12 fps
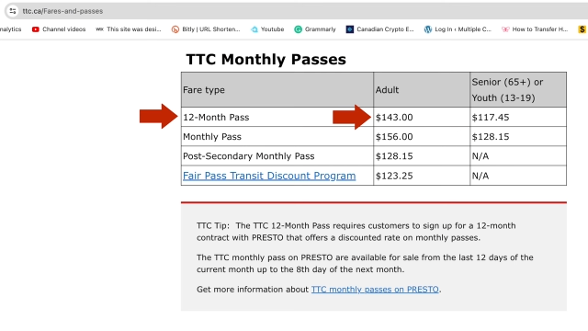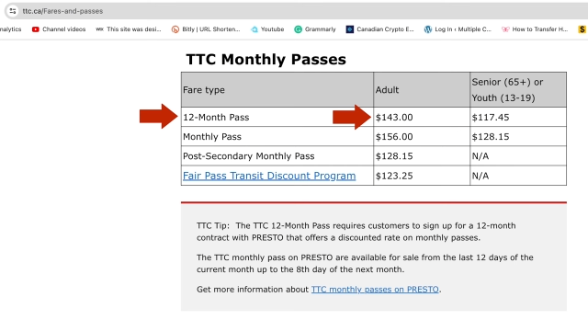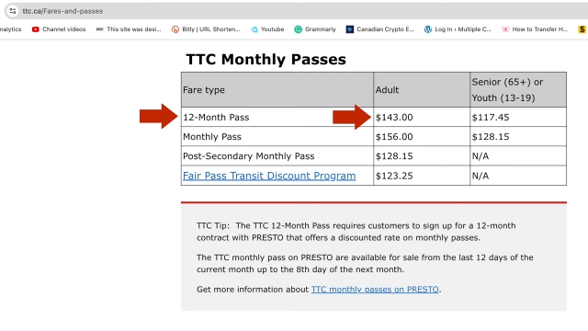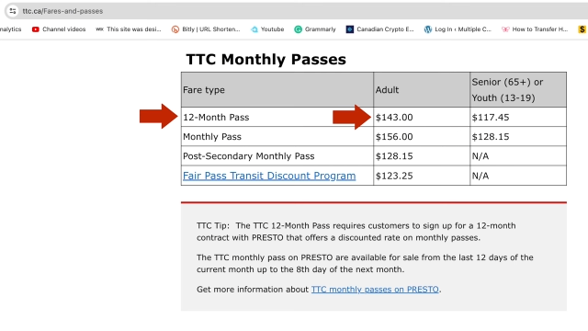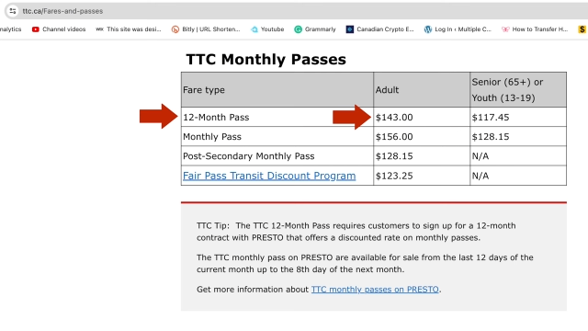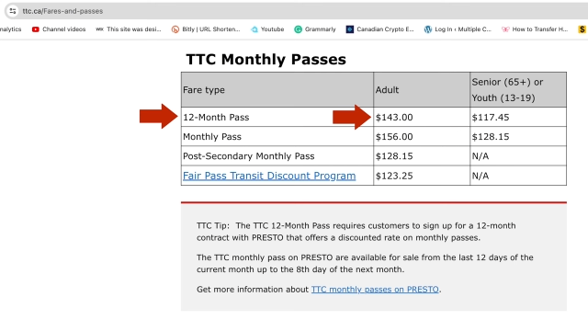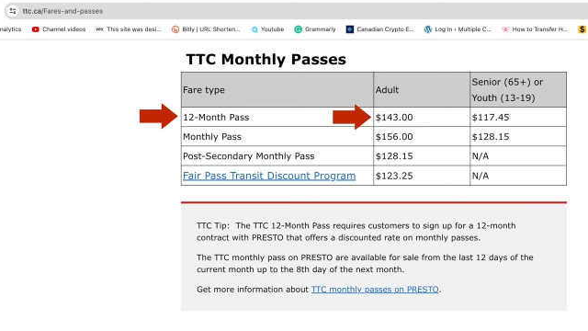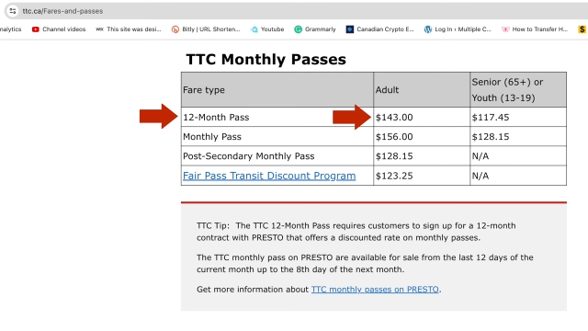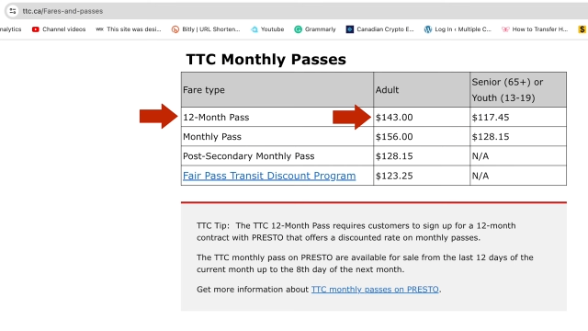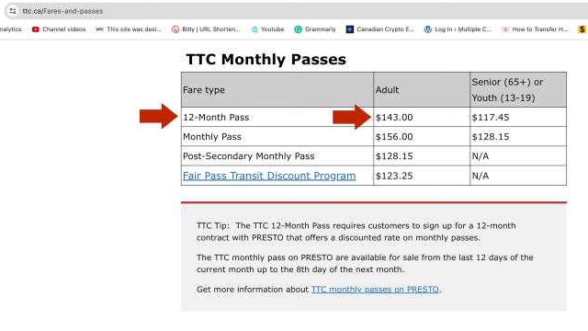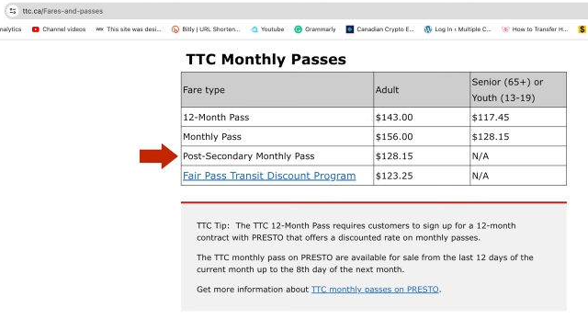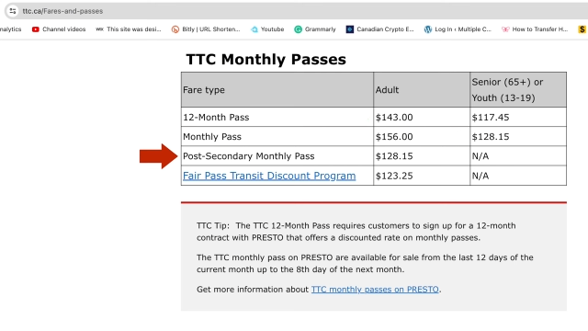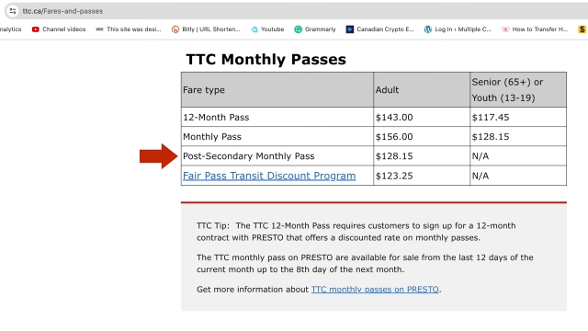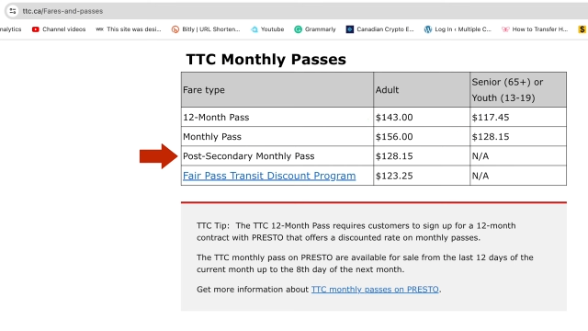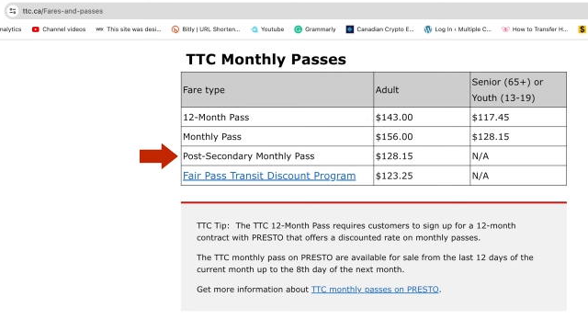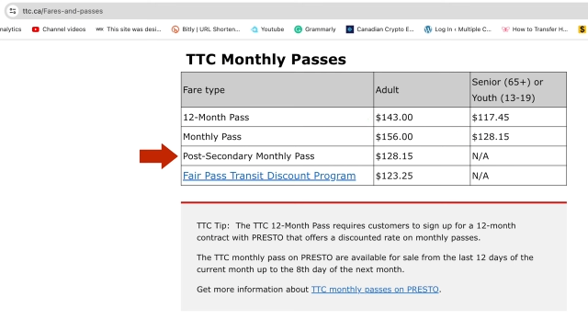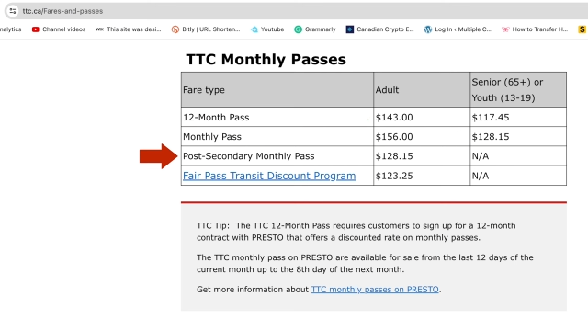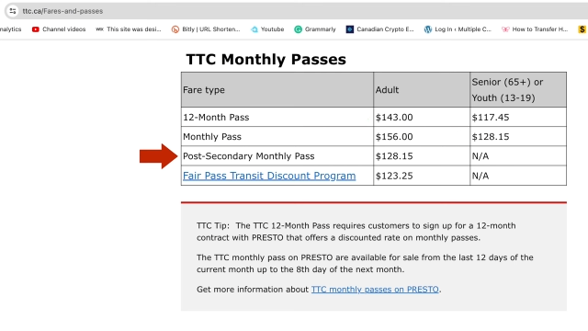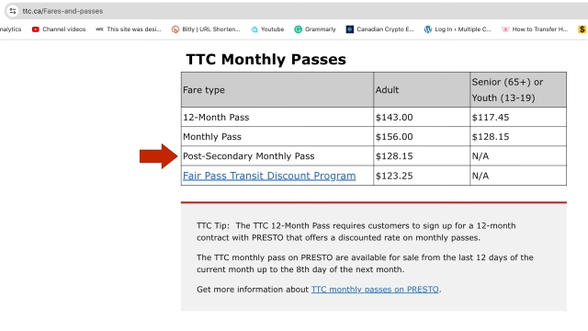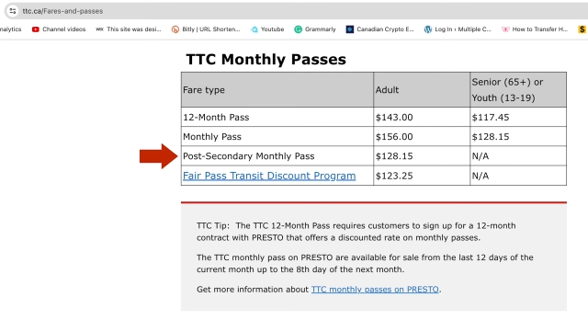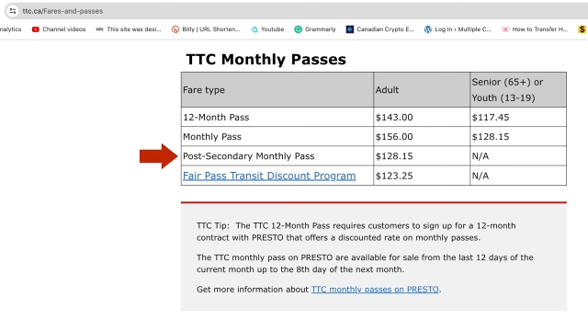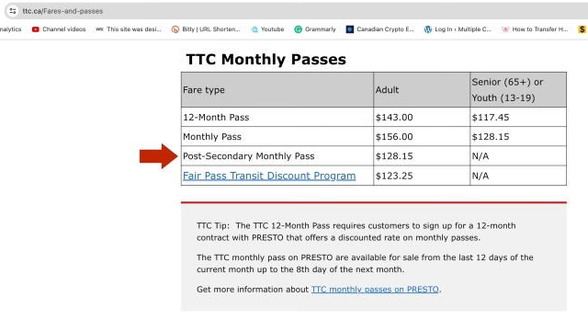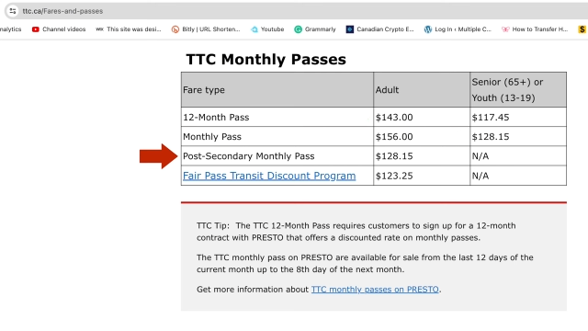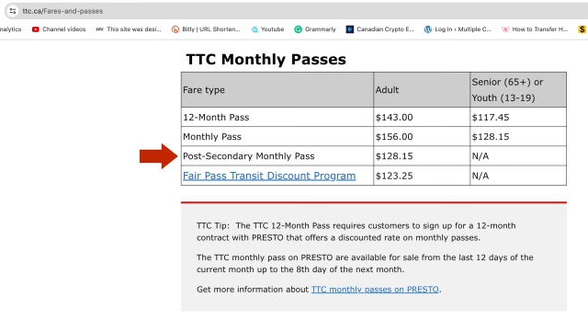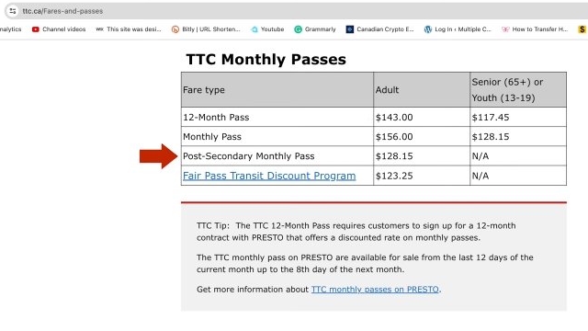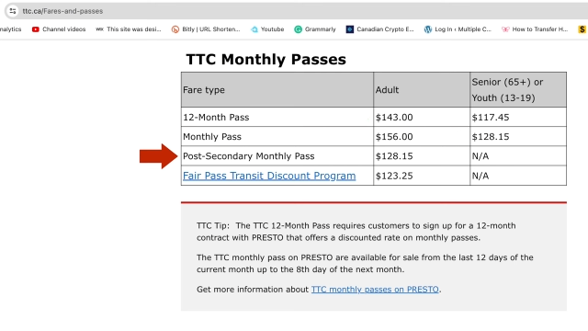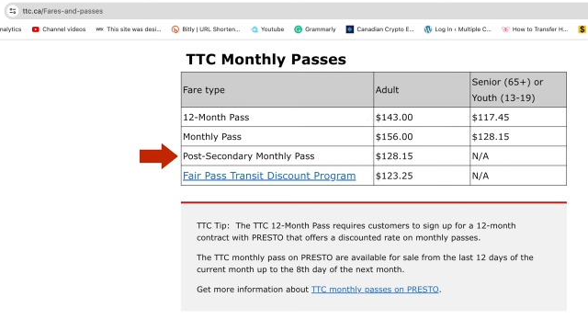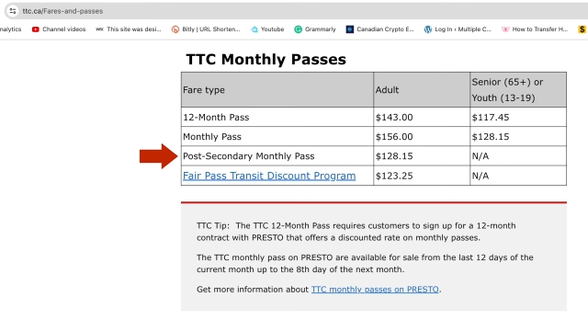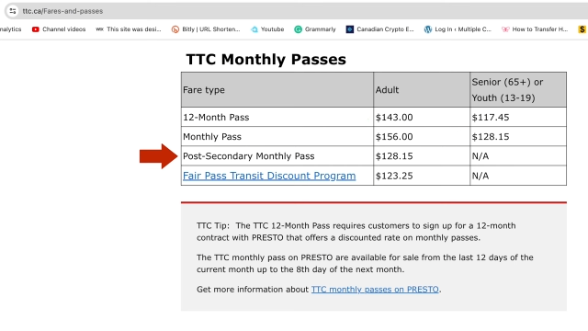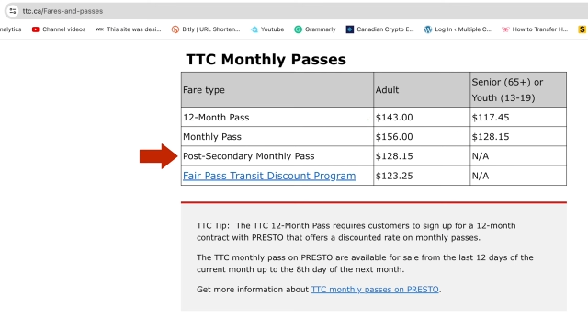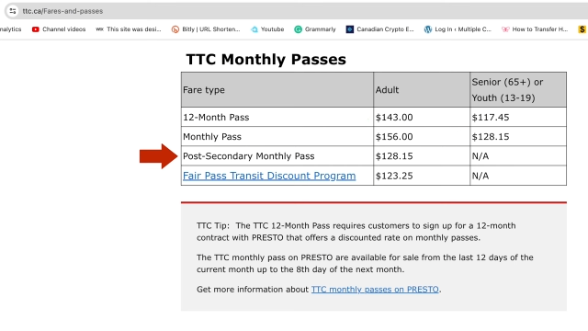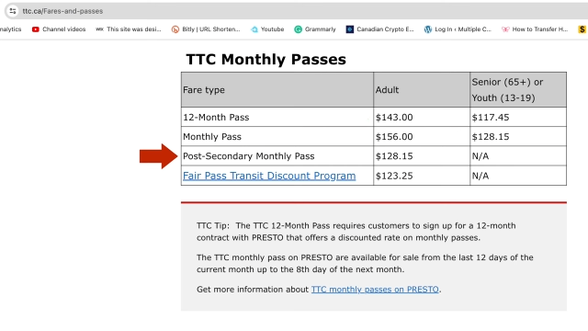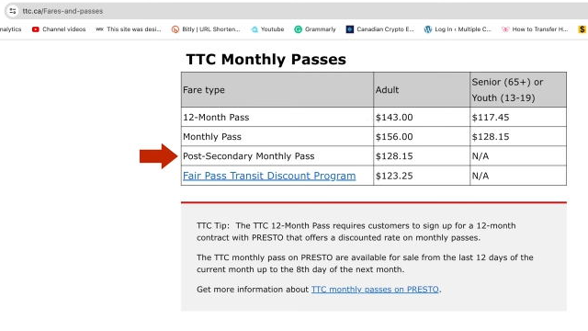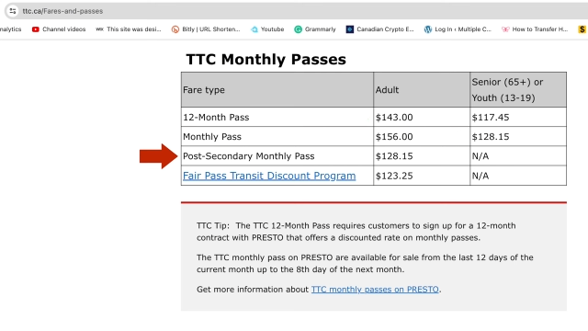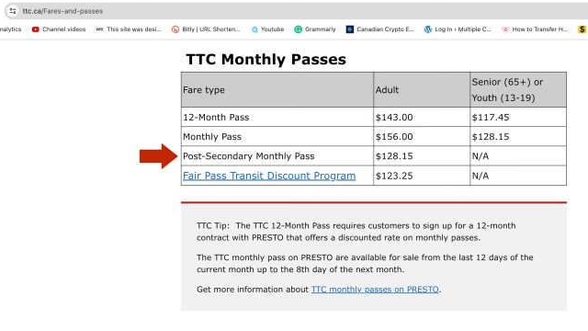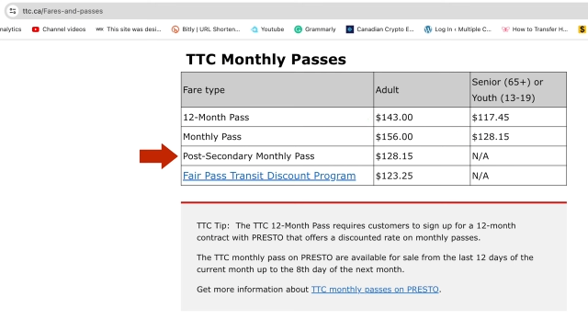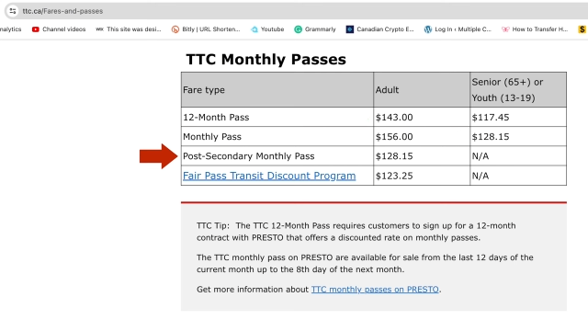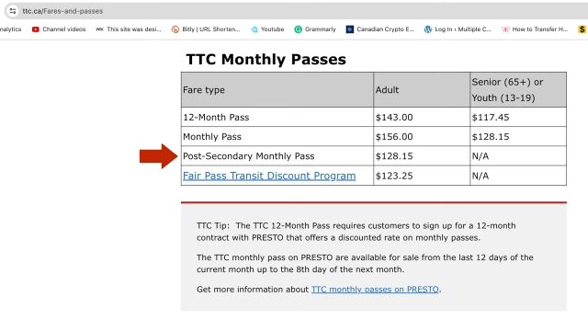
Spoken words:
No face is visible, so there are no lips to read.